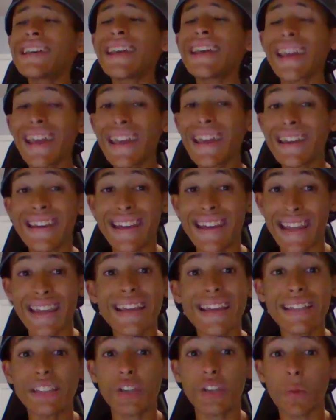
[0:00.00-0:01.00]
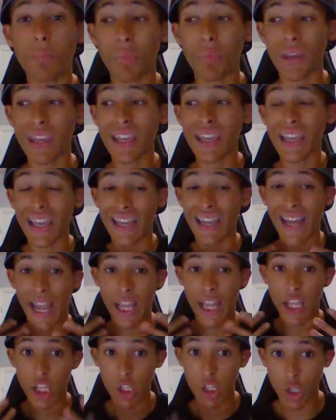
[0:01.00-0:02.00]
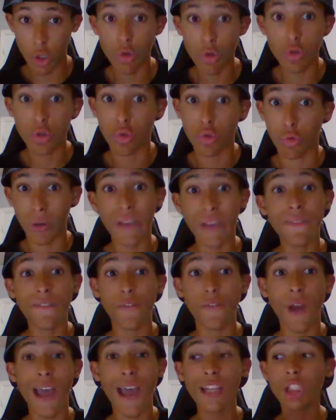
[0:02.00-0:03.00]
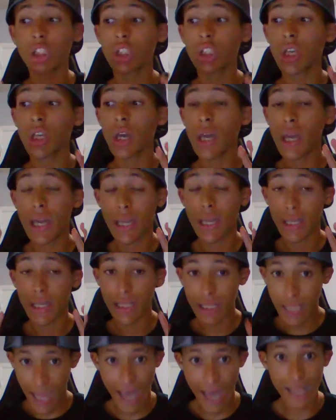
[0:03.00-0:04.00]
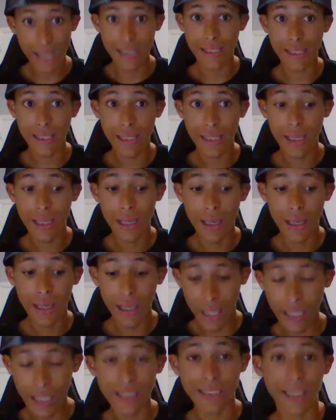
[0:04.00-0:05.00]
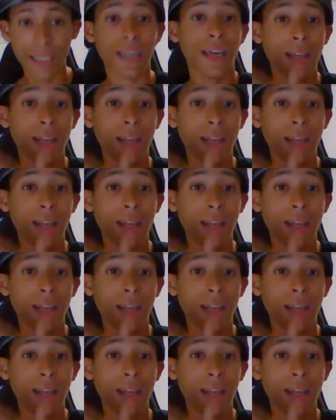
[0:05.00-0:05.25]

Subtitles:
in need to be in a huge refresh? Yes. It did.